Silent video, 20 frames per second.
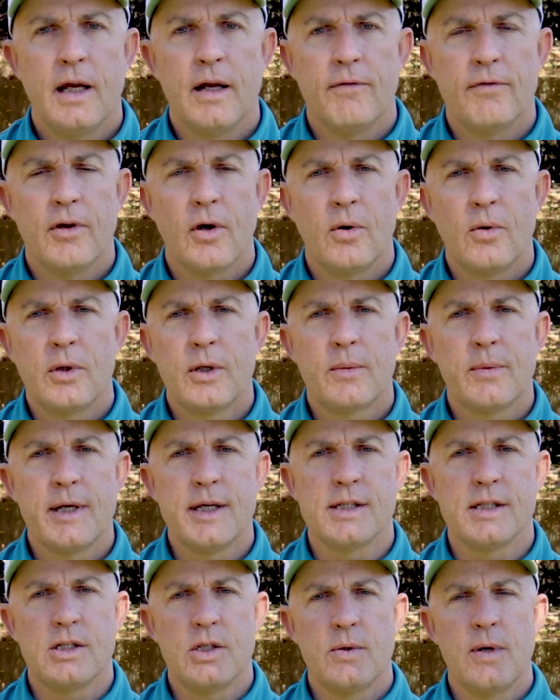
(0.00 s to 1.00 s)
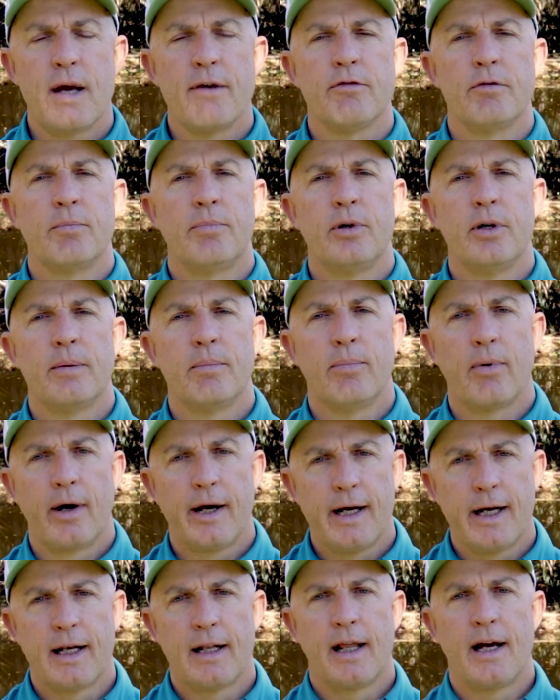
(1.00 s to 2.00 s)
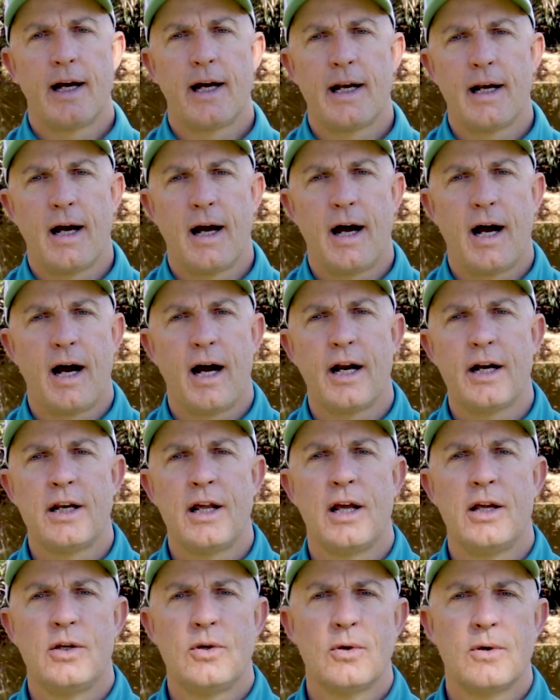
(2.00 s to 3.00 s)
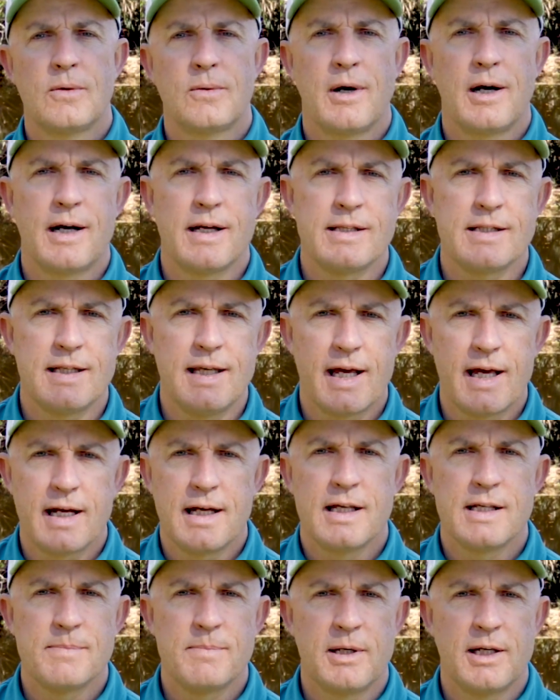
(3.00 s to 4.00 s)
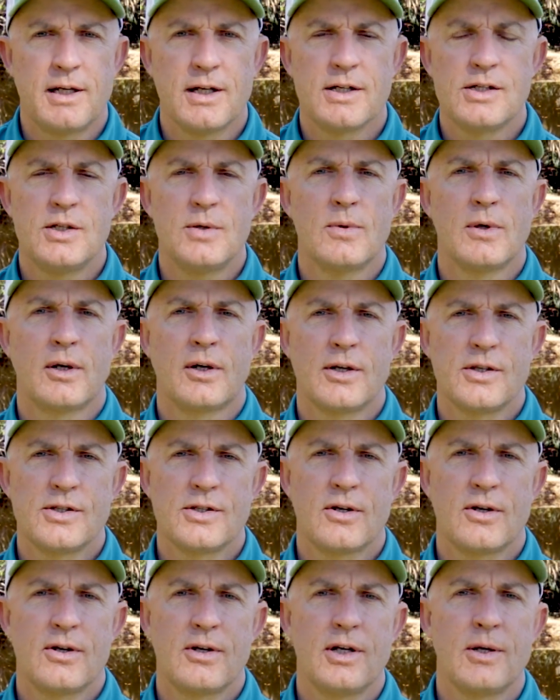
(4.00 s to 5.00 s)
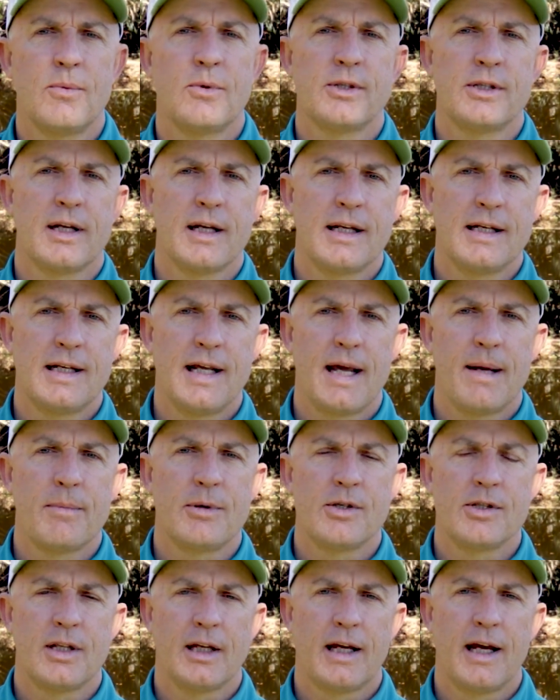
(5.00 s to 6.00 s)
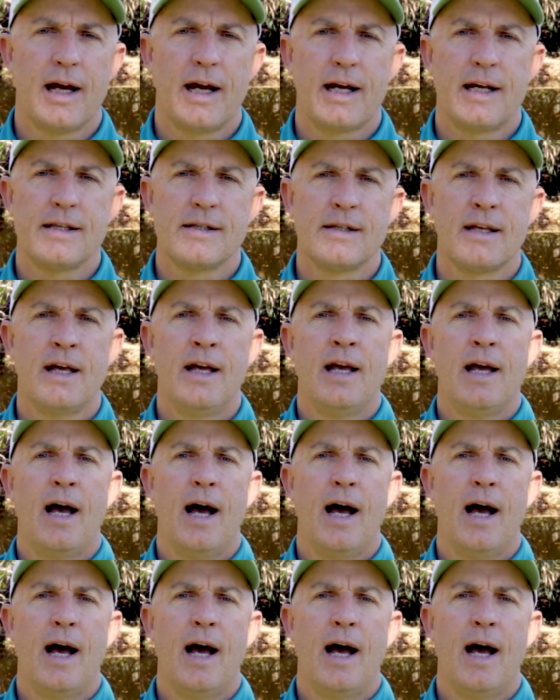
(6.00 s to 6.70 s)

If the only reason you haven't put braided line on your rods yet is because you were concerned it was going to damage the guides,